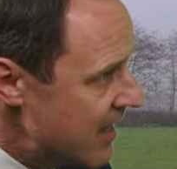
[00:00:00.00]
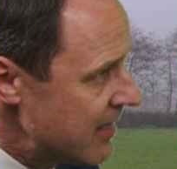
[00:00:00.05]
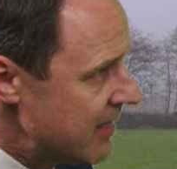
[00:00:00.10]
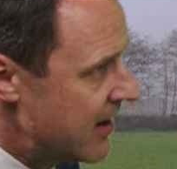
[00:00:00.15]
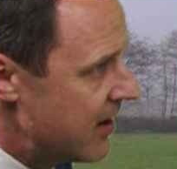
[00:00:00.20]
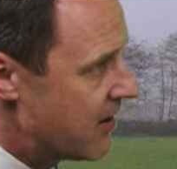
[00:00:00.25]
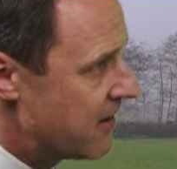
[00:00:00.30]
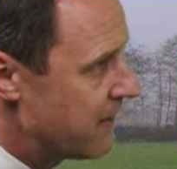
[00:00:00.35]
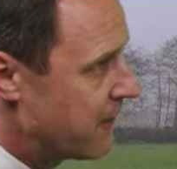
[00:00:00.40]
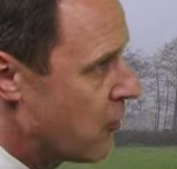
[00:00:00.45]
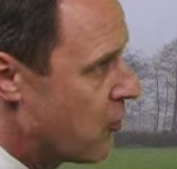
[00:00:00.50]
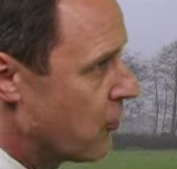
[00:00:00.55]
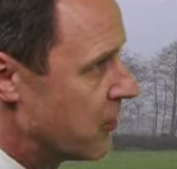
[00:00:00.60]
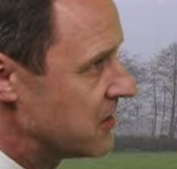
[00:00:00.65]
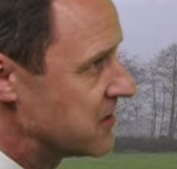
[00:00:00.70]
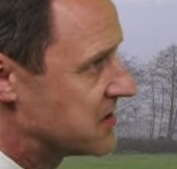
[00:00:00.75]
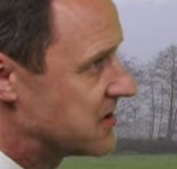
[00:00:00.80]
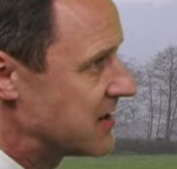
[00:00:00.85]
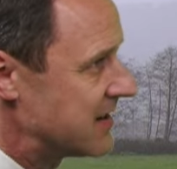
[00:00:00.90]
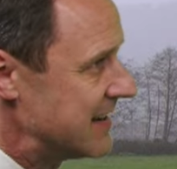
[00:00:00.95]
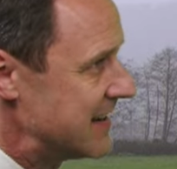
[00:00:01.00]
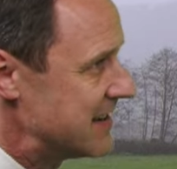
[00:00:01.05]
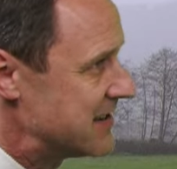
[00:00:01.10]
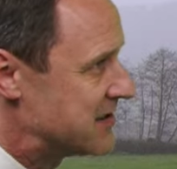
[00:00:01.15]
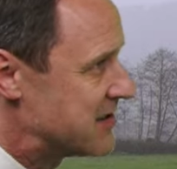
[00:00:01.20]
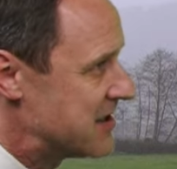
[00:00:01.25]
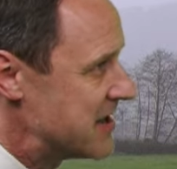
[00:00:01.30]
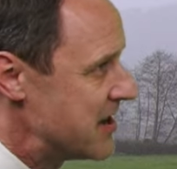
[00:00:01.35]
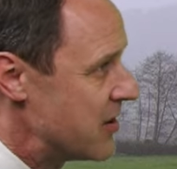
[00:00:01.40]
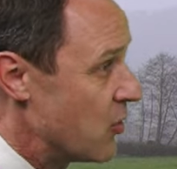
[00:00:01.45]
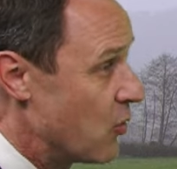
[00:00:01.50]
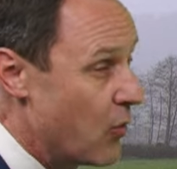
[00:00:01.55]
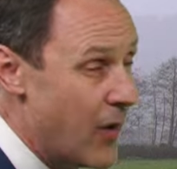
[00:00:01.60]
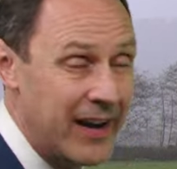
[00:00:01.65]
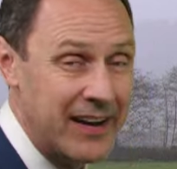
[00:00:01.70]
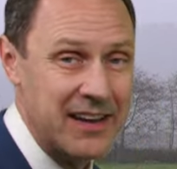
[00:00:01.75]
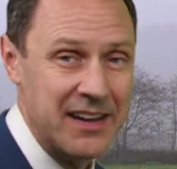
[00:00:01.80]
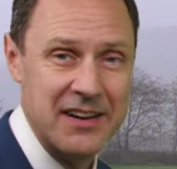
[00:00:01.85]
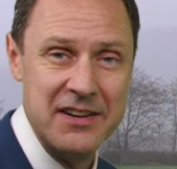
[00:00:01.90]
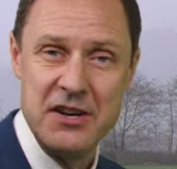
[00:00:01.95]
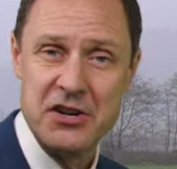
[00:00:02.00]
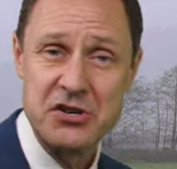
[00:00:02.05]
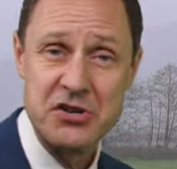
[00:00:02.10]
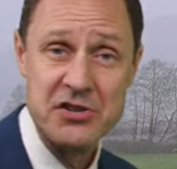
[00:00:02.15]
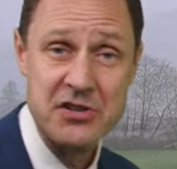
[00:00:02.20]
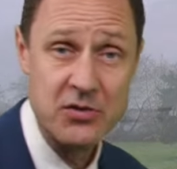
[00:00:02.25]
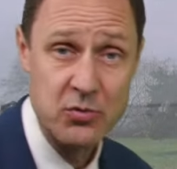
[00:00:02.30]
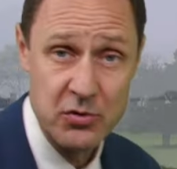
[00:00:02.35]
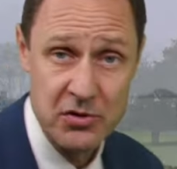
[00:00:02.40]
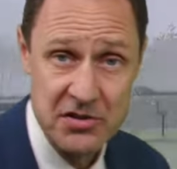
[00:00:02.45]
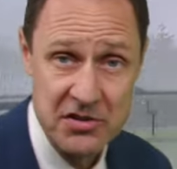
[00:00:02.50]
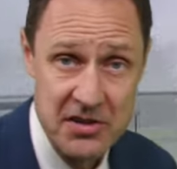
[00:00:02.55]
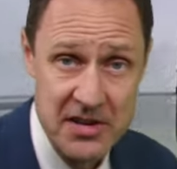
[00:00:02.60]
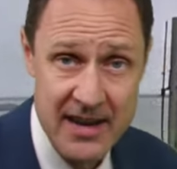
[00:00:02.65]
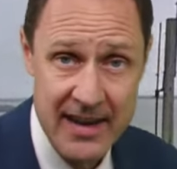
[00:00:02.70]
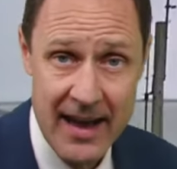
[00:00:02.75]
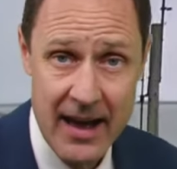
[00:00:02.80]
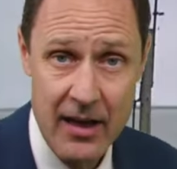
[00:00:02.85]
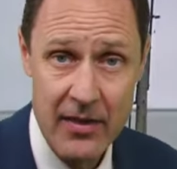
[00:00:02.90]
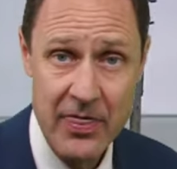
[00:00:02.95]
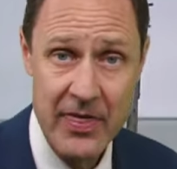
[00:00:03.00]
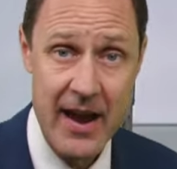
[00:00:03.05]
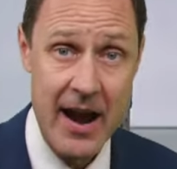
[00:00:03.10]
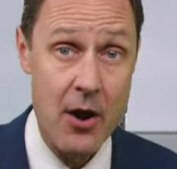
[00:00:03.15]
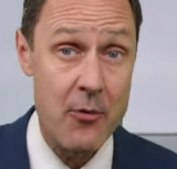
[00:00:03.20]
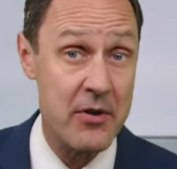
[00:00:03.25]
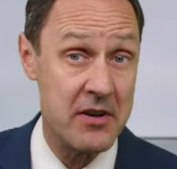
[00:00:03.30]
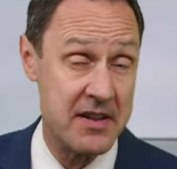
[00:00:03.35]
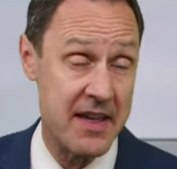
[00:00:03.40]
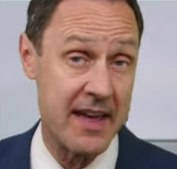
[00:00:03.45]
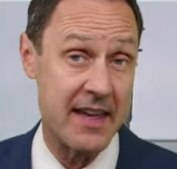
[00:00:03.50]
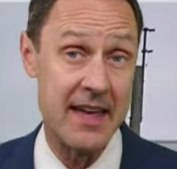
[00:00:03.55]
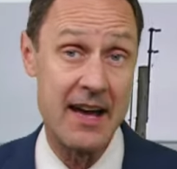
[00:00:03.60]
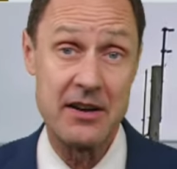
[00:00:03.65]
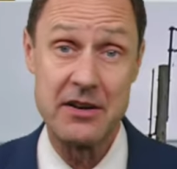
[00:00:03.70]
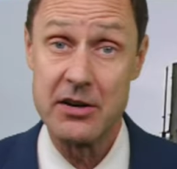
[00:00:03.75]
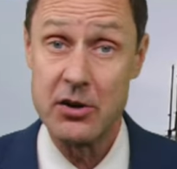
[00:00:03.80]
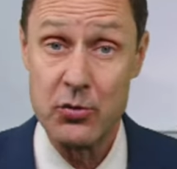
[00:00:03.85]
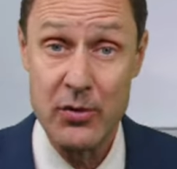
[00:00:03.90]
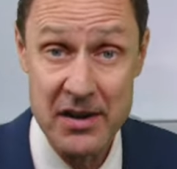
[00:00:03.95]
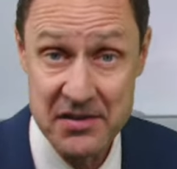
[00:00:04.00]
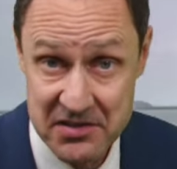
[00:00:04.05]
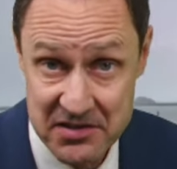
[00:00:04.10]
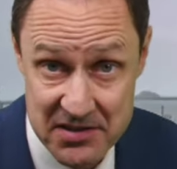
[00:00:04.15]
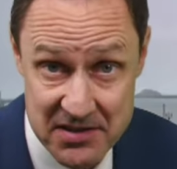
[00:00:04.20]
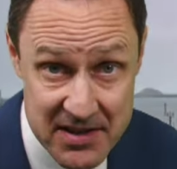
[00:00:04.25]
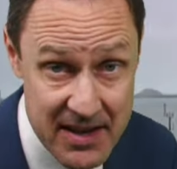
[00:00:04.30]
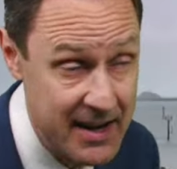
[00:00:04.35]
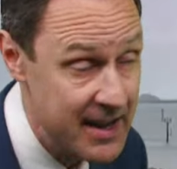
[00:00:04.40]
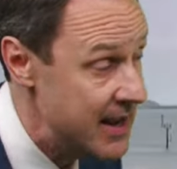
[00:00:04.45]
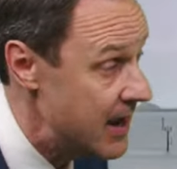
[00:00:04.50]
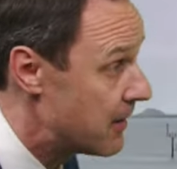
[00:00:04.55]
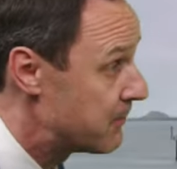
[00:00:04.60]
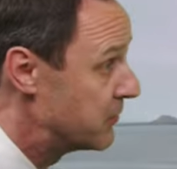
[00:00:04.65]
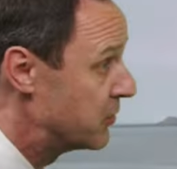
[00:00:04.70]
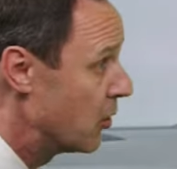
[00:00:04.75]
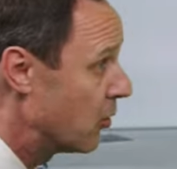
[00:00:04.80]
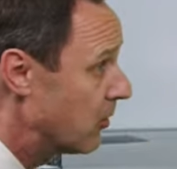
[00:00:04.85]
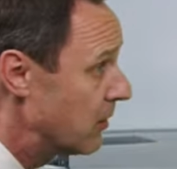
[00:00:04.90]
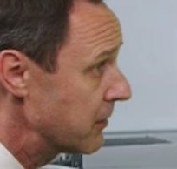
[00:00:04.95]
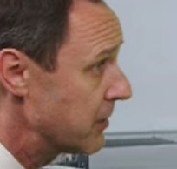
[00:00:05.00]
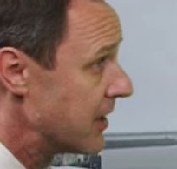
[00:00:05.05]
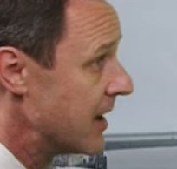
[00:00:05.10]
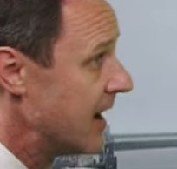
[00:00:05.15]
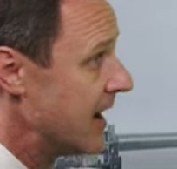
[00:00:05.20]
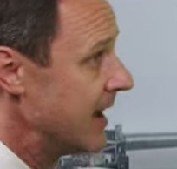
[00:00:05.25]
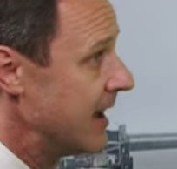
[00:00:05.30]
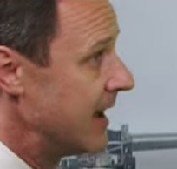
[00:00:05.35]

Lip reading: There, of course, is the wet conditions we're seeing out there. We take you out to Crescent City up north.